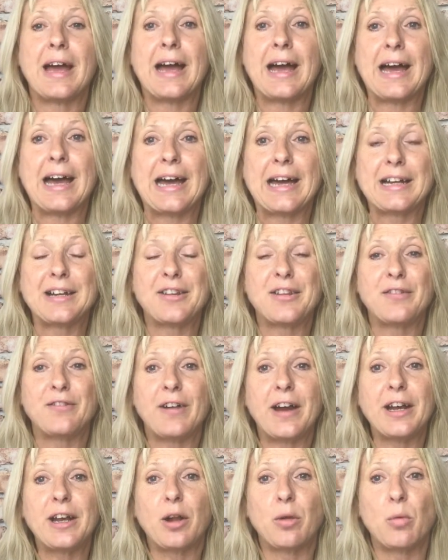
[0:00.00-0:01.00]
And the
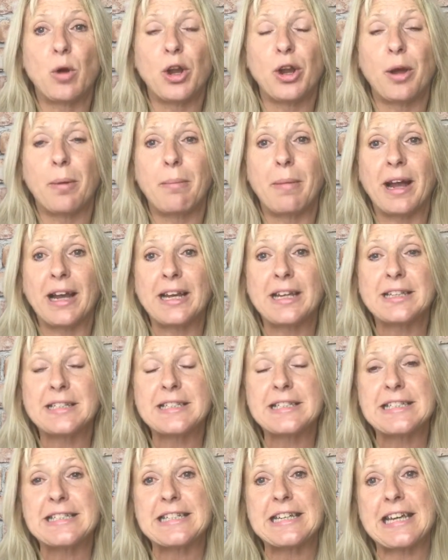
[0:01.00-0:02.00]
final one on my
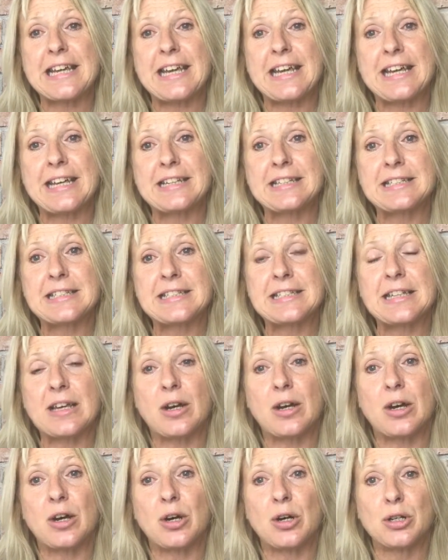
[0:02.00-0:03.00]
list is
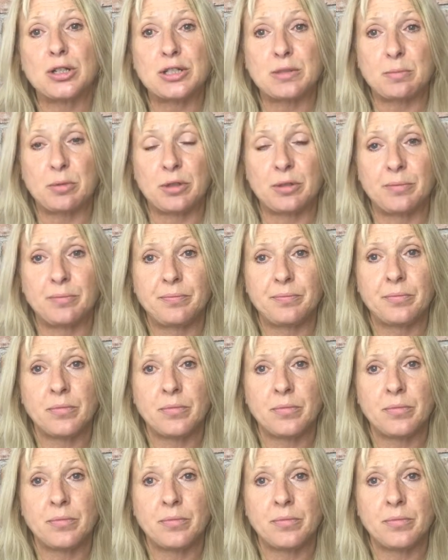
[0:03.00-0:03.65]
Audible.